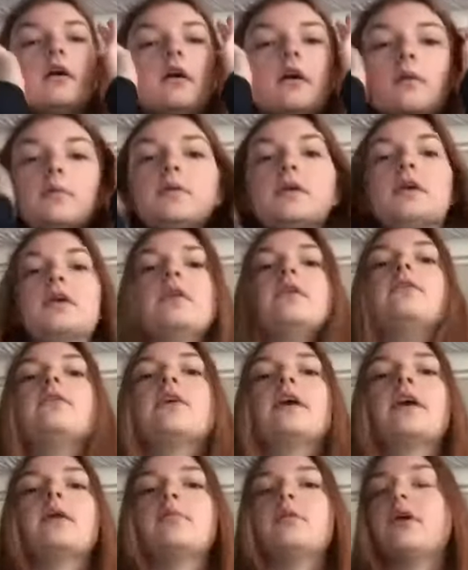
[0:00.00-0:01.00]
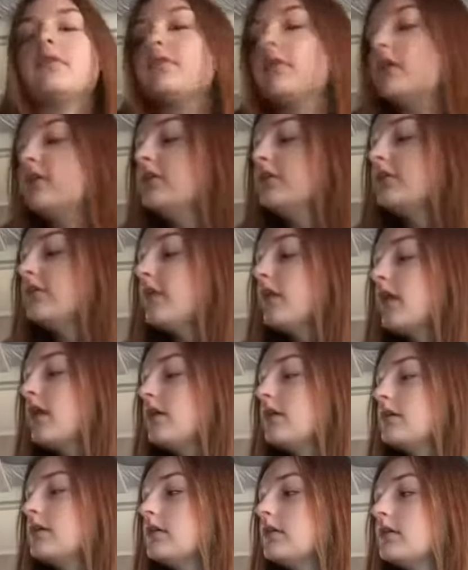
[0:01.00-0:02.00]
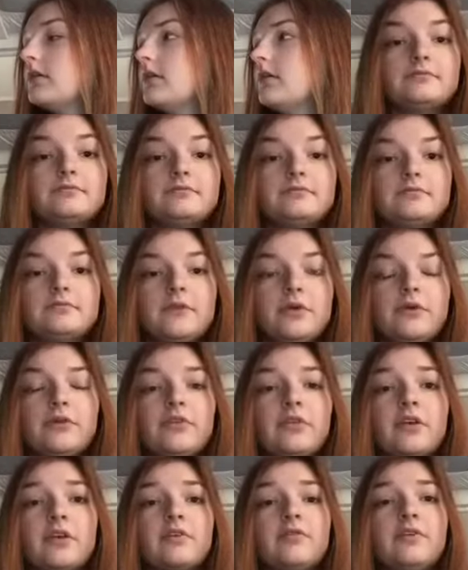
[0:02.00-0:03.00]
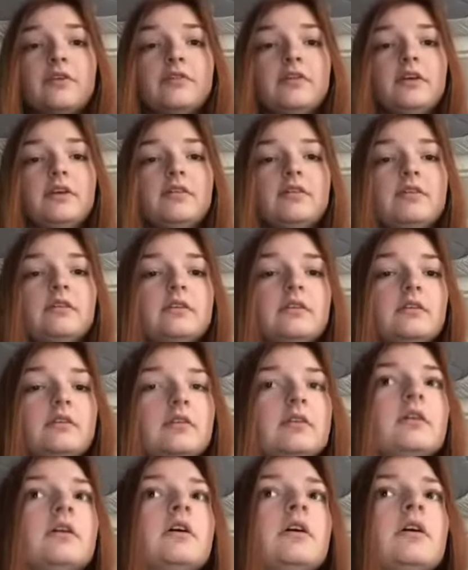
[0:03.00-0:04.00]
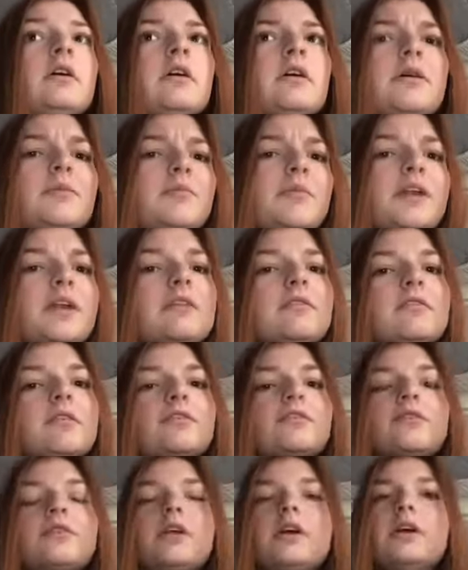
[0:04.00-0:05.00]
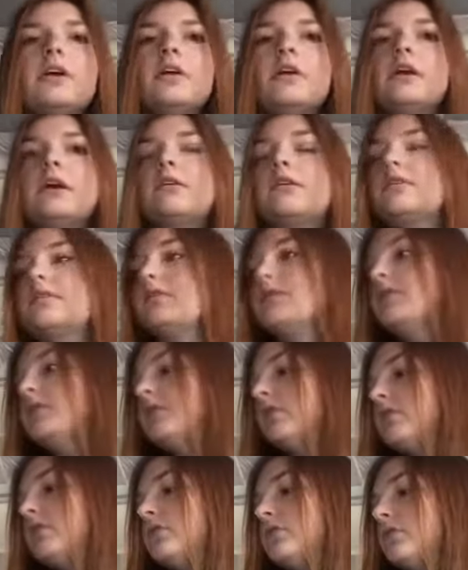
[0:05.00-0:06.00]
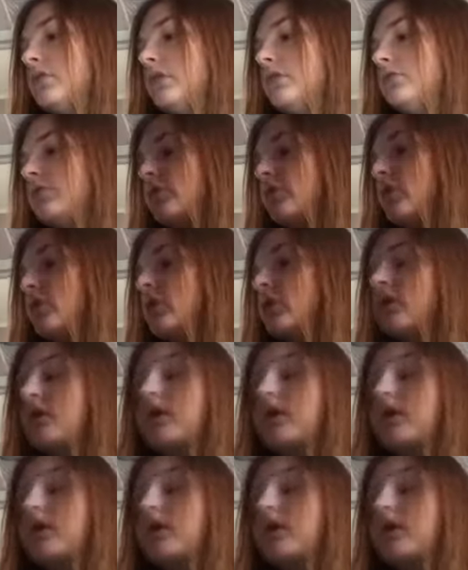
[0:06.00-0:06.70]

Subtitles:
Because I had my friend's vlog. It was like 50 minutes yesterday and now it's to 24.